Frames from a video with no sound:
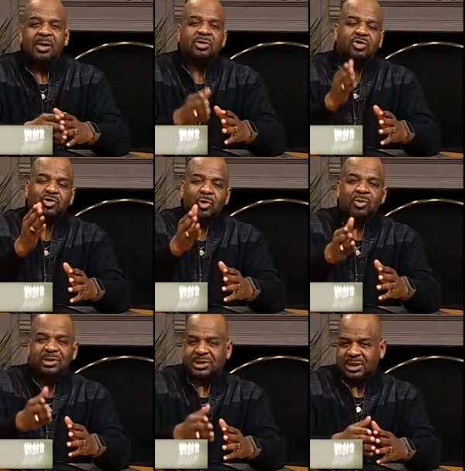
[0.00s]
Sow
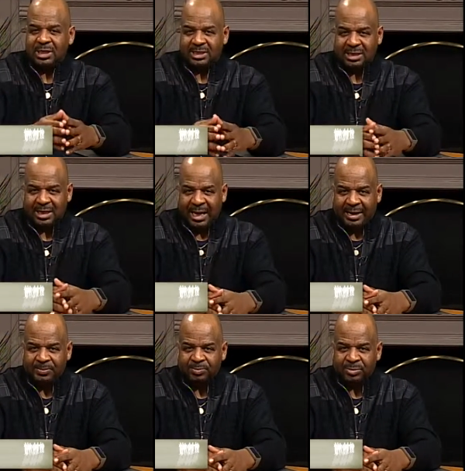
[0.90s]
a seed tonight.
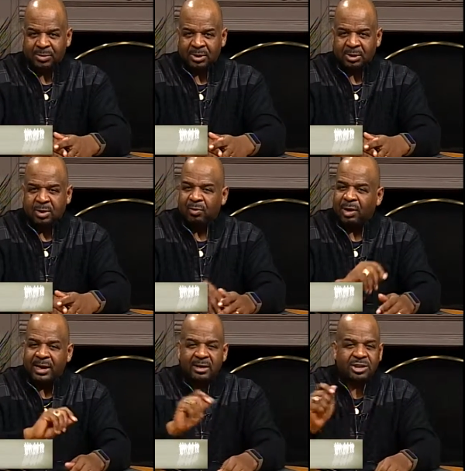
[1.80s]
Hallelujah.
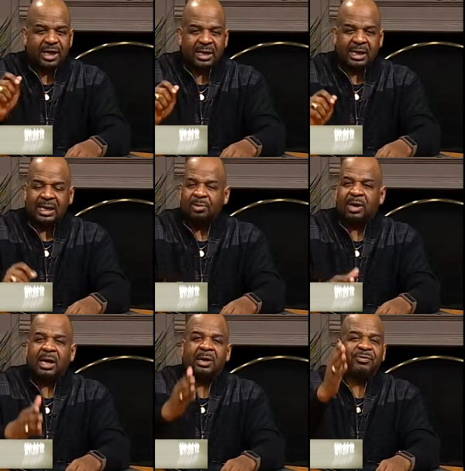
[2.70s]
Write a check. I don't
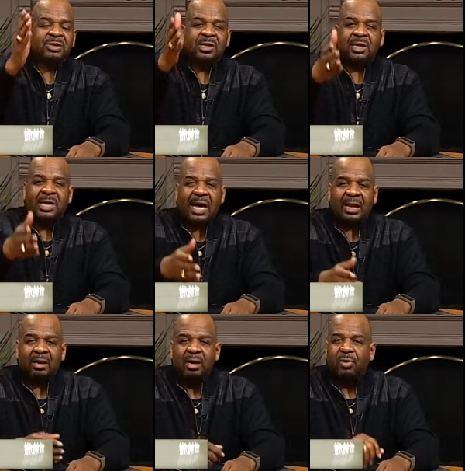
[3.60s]
care if it's a dollar.